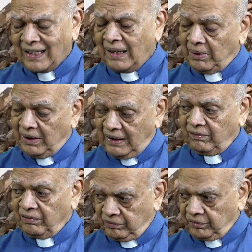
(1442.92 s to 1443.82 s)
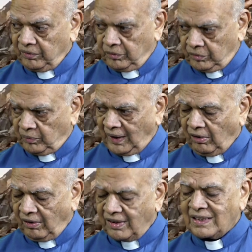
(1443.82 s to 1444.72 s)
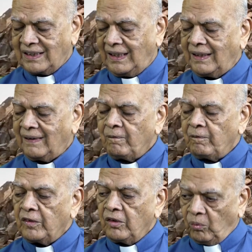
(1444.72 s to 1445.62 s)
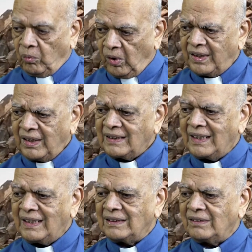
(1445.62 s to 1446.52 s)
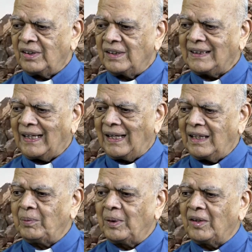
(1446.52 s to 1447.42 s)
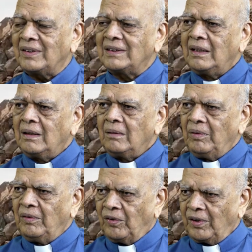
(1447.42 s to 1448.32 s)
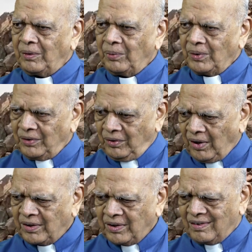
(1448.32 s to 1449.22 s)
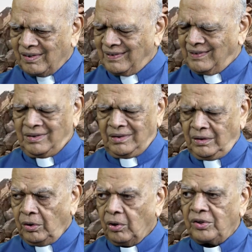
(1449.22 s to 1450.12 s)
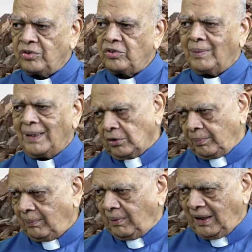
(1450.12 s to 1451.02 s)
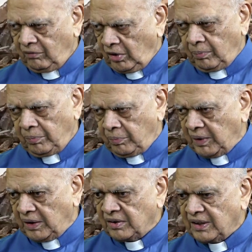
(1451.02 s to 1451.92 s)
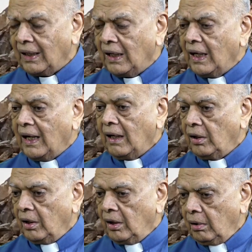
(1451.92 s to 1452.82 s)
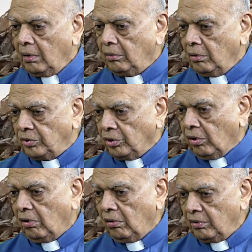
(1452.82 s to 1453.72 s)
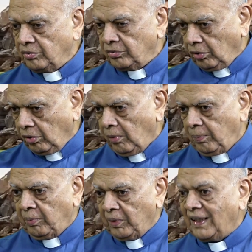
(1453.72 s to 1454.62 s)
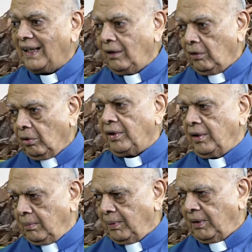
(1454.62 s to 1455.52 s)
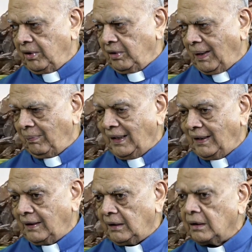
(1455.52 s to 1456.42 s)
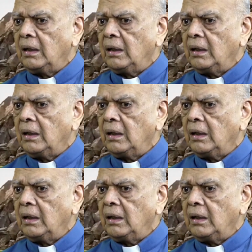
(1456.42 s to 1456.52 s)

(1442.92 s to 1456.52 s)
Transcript: I believe, very honestly, what is the reason for a scandal is because before it was not known so much, or maybe have not been this thing so openly known about it by many things.